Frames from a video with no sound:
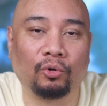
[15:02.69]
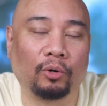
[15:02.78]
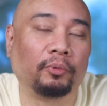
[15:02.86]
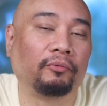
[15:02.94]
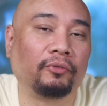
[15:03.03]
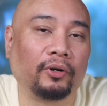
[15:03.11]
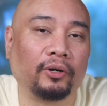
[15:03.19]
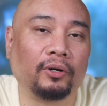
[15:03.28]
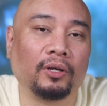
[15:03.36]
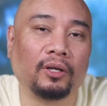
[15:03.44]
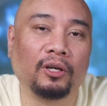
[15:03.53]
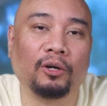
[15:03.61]
or prefer
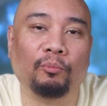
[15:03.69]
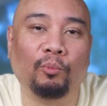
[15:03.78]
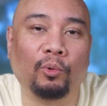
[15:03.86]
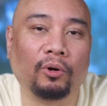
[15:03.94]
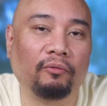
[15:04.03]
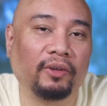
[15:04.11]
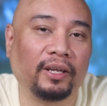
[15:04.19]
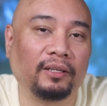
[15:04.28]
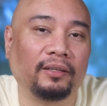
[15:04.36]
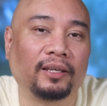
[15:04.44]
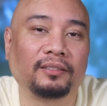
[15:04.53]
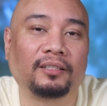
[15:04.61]
more of a
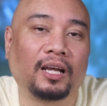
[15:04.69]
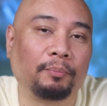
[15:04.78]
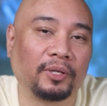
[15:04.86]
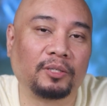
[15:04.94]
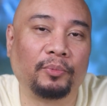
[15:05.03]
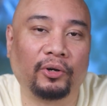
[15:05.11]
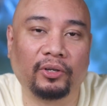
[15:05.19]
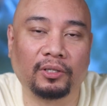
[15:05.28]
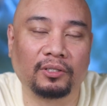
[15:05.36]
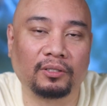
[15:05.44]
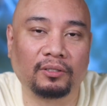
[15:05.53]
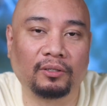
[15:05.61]
desktop
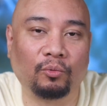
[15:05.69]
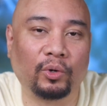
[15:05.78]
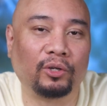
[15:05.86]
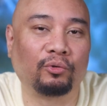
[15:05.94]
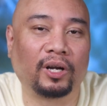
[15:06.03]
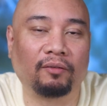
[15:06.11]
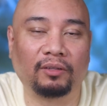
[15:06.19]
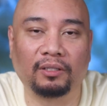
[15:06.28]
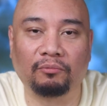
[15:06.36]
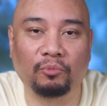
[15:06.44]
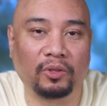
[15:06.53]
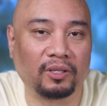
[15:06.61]
experience when
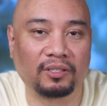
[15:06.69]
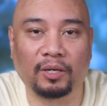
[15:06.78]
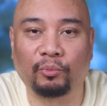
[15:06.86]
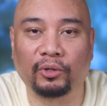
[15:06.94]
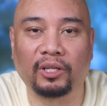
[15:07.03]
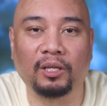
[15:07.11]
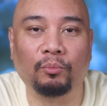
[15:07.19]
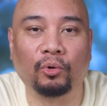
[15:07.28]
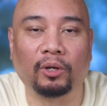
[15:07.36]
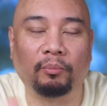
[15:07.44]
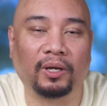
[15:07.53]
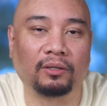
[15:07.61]
traveling with a separate
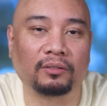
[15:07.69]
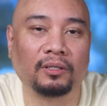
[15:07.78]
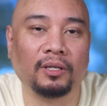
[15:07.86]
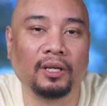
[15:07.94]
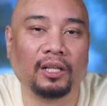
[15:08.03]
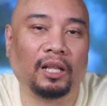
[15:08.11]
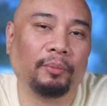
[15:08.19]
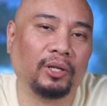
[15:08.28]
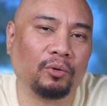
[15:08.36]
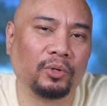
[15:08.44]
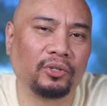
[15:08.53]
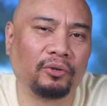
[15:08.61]
keyboard and mouse? Let me
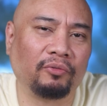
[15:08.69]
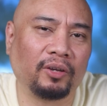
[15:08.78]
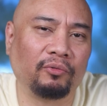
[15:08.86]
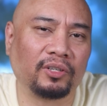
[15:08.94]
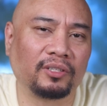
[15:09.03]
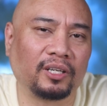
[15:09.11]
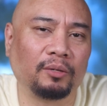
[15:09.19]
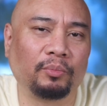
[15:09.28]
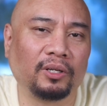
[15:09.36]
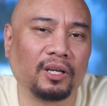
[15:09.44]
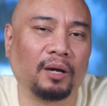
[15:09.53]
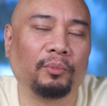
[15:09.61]
know what your favorite setup
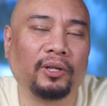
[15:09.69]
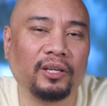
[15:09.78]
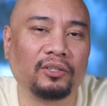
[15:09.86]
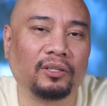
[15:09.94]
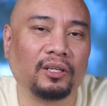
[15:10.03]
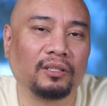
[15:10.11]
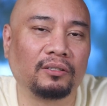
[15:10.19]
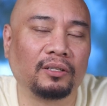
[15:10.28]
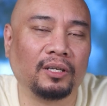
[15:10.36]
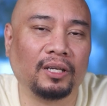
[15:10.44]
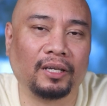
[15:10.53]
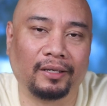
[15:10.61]
and combination is.
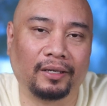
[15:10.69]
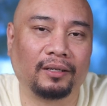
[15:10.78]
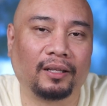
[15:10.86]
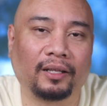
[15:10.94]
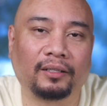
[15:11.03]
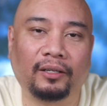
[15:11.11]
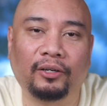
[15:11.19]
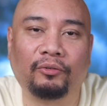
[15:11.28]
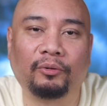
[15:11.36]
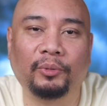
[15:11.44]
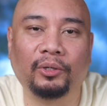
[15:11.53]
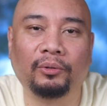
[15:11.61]
Again, I'd like to hear
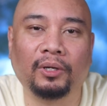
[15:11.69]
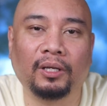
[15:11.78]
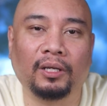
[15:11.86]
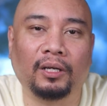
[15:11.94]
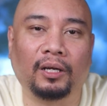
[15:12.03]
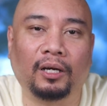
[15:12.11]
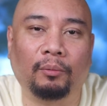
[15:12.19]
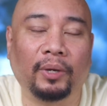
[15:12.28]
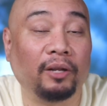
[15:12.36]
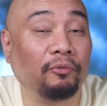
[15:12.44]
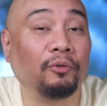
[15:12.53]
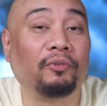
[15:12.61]
from you.
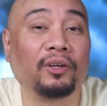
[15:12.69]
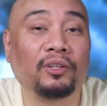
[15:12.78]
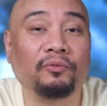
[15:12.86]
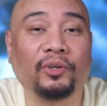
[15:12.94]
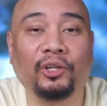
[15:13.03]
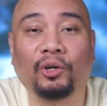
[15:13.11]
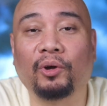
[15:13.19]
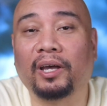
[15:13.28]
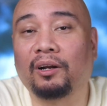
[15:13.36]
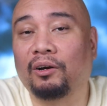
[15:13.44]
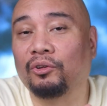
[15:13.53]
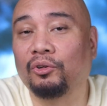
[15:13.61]
And if you found this video
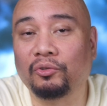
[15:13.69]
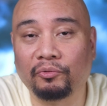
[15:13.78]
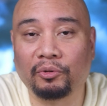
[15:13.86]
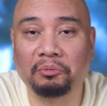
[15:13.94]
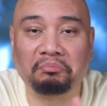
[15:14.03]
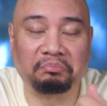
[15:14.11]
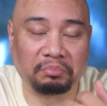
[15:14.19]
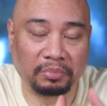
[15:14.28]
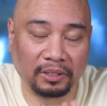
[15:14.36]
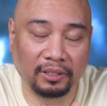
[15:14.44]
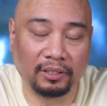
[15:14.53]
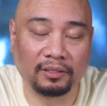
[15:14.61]
at all useful,
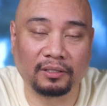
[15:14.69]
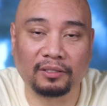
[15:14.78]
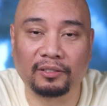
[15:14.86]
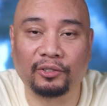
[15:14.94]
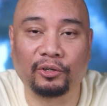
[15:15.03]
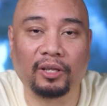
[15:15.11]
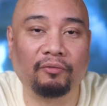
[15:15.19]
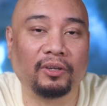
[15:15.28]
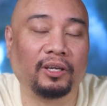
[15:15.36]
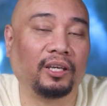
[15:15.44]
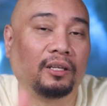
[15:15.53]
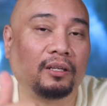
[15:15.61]
please consider
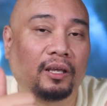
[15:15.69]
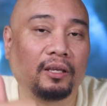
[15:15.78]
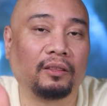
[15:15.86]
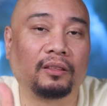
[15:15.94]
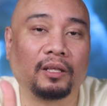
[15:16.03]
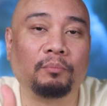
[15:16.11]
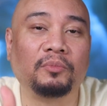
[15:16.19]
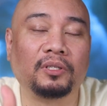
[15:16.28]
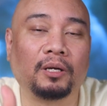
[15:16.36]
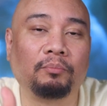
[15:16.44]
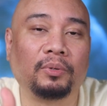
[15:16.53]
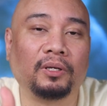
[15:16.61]
giving it a thumbs
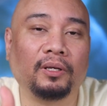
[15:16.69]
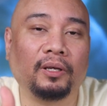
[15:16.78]
up.